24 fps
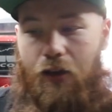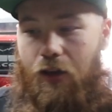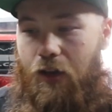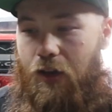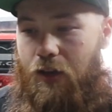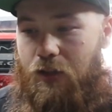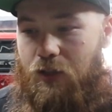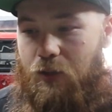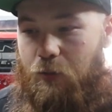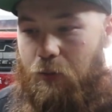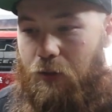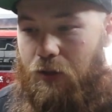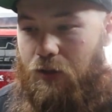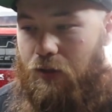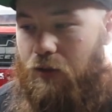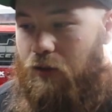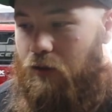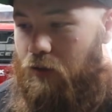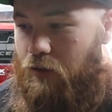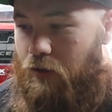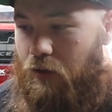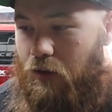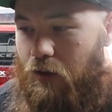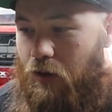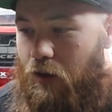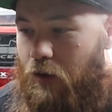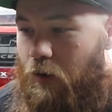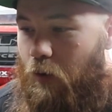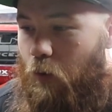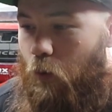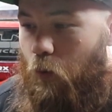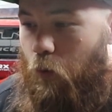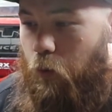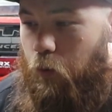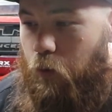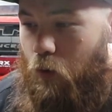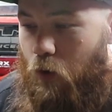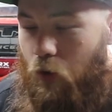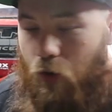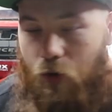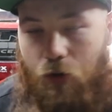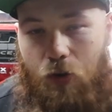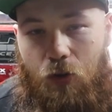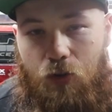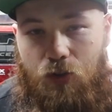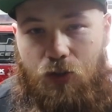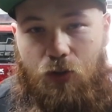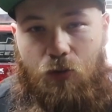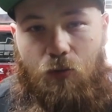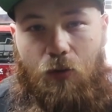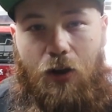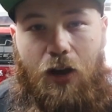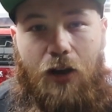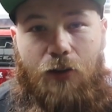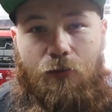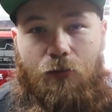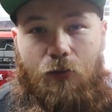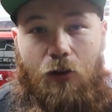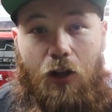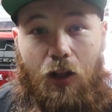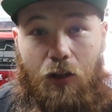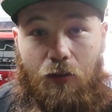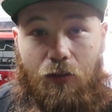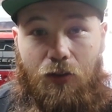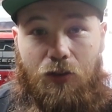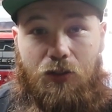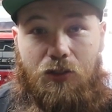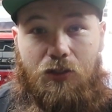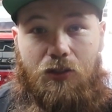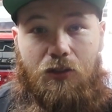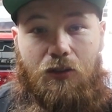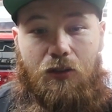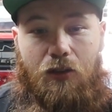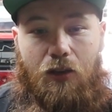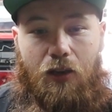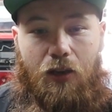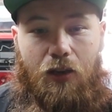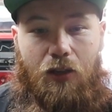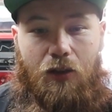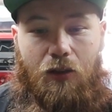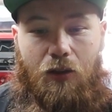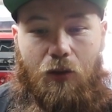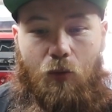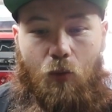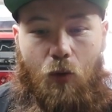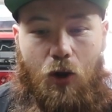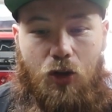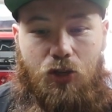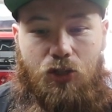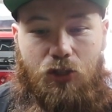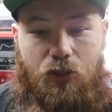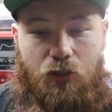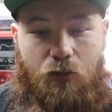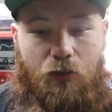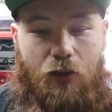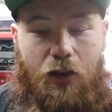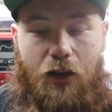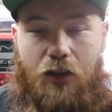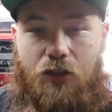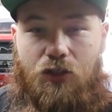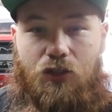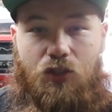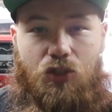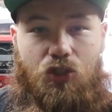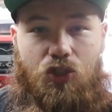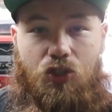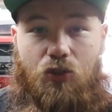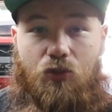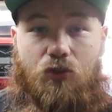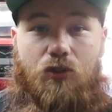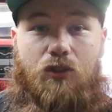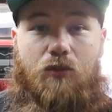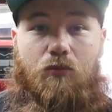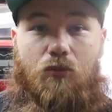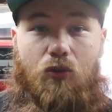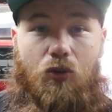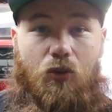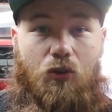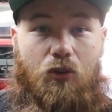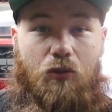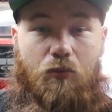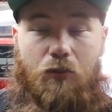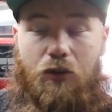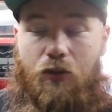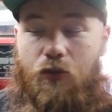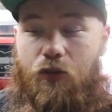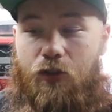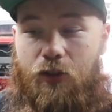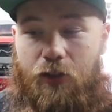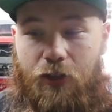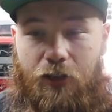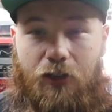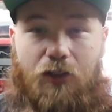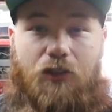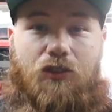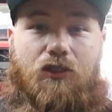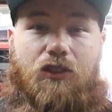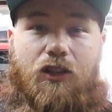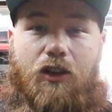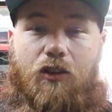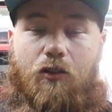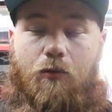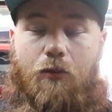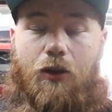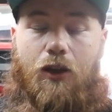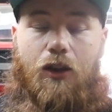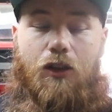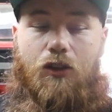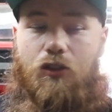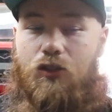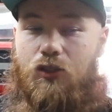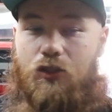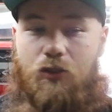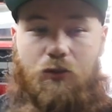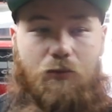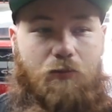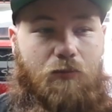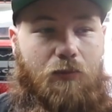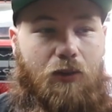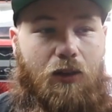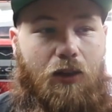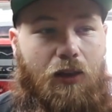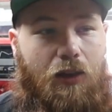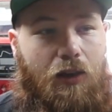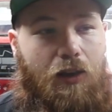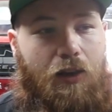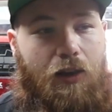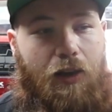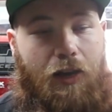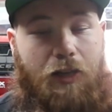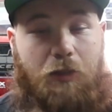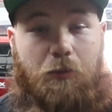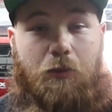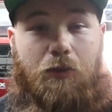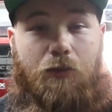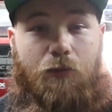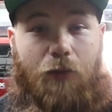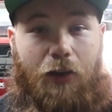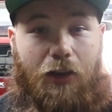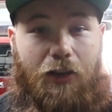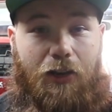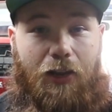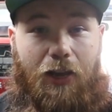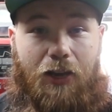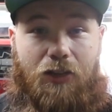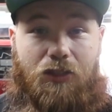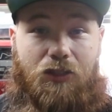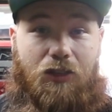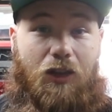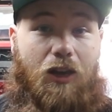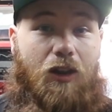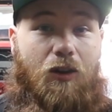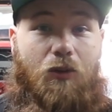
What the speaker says: It's been a roller coaster ride for all of us, and watching you guys just shoot to the moon and be with Cletus and everybody, it's been fantastic.